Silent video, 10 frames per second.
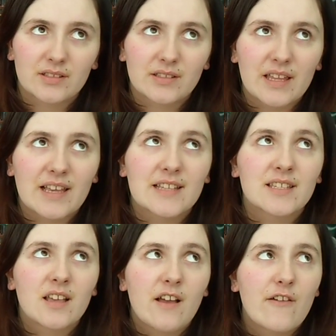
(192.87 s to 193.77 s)
thing
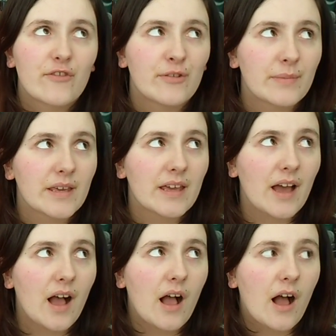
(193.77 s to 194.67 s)
is, for me,
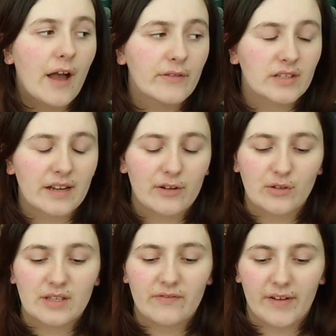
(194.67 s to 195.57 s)
I was
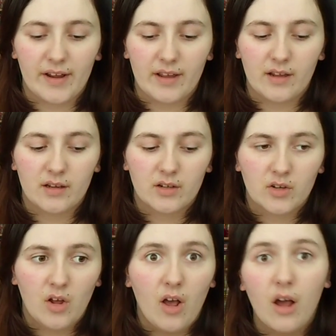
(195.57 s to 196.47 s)
diagnosed at a very
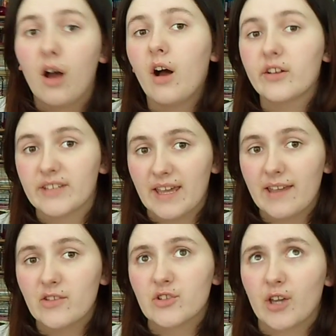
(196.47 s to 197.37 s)
odd
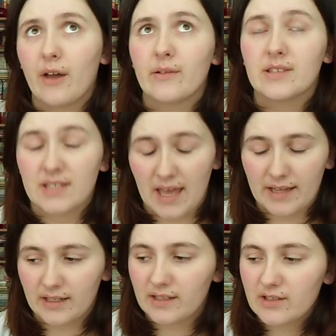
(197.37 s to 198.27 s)
age. I was
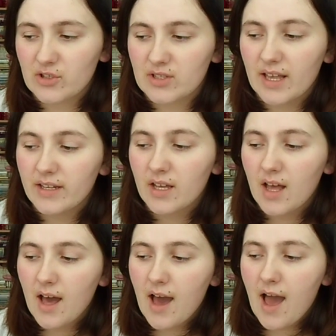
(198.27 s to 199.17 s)
10, as I just said,
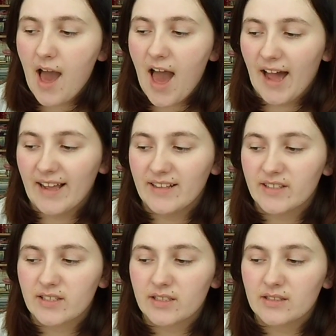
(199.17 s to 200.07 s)

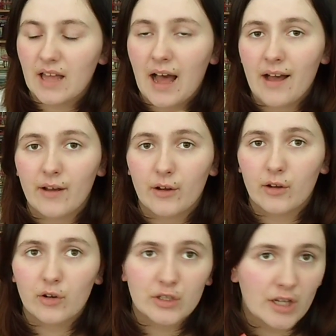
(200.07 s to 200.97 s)
and that,
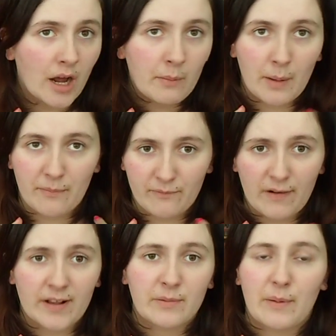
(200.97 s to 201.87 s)
according to all my
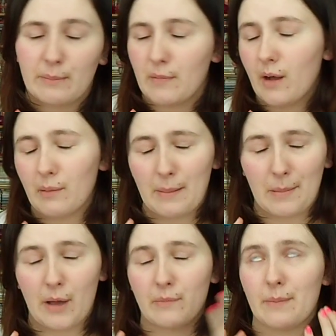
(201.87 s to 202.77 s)

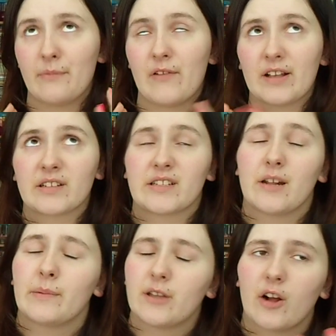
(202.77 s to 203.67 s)
professors and
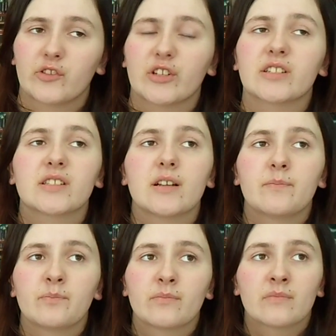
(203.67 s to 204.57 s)
all my doctors,
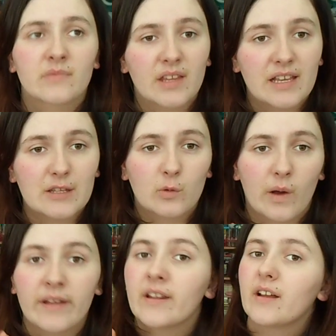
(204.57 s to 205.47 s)
that is
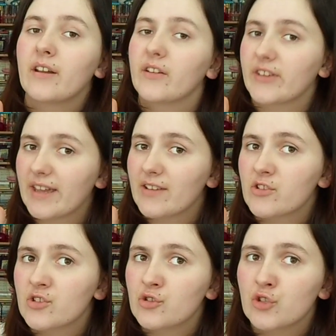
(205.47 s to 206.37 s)
quite an odd
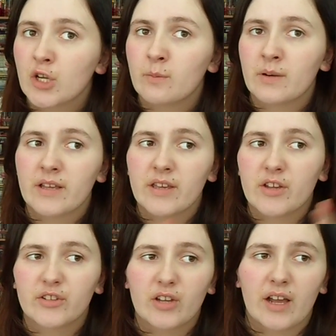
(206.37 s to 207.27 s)
age. Normally,
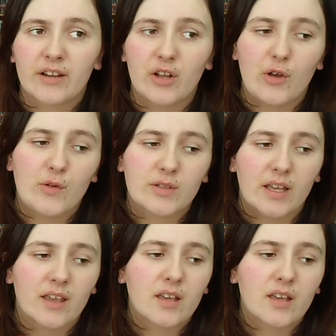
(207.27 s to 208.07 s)
you're diagnosed